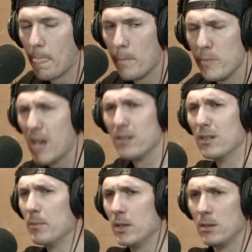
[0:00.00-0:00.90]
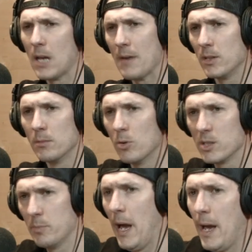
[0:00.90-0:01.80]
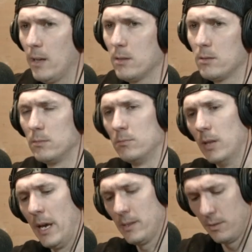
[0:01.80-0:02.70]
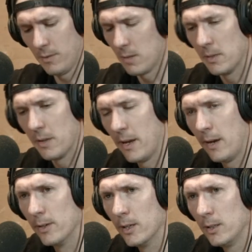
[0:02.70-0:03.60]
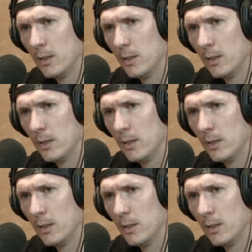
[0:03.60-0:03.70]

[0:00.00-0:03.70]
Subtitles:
Yeah, dude. I mean, having your boys' backs. Pulasky fought about that, right?